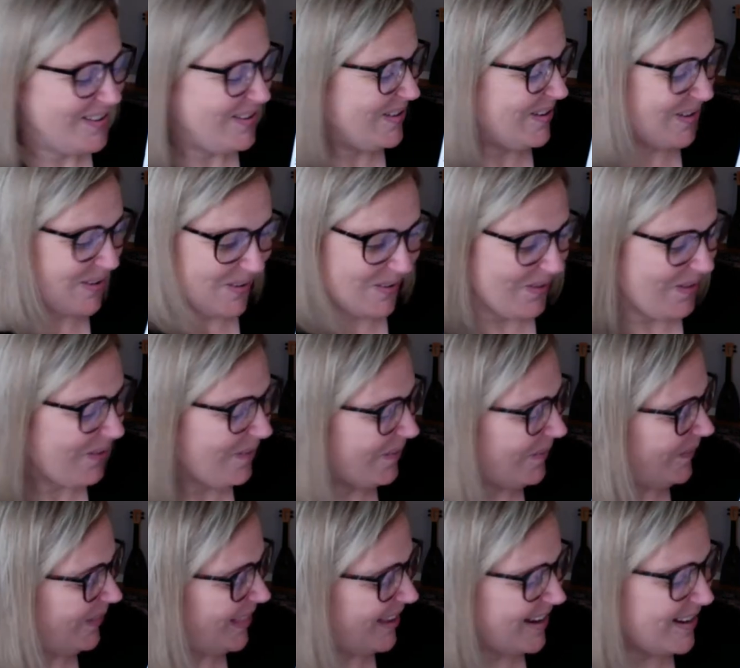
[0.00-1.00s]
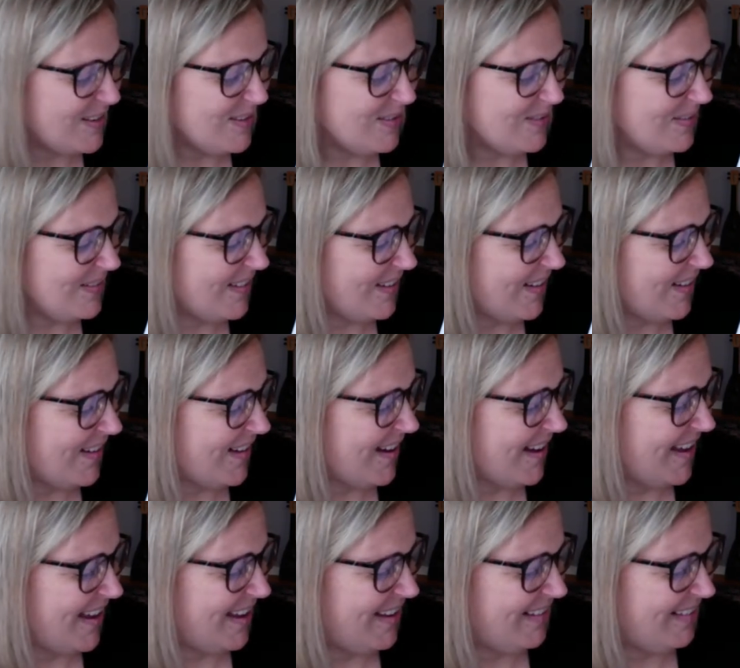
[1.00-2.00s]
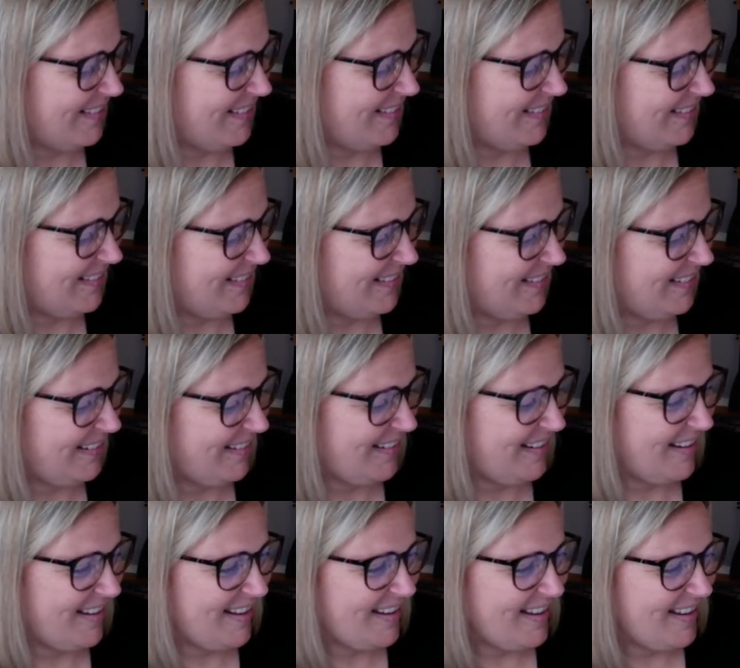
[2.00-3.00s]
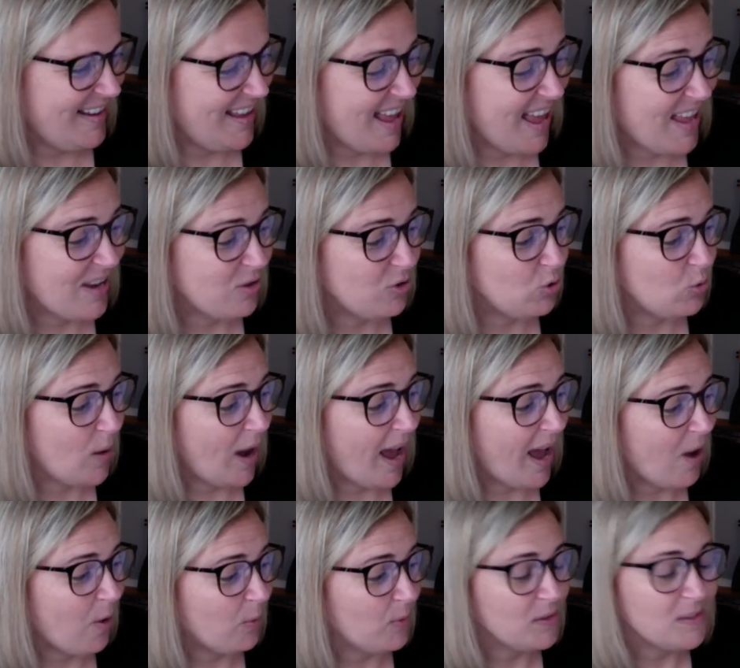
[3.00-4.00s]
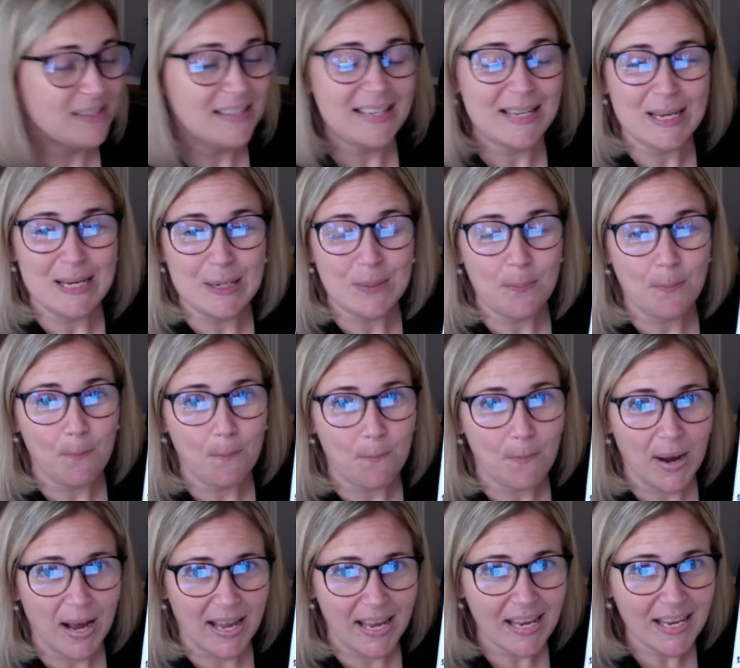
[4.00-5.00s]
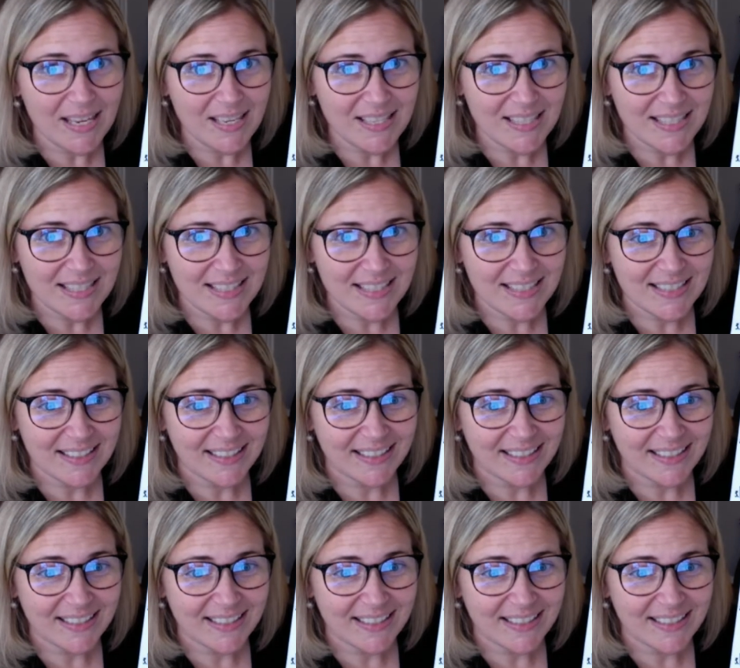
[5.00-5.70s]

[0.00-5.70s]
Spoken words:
No, they do not. And do owls eat mice?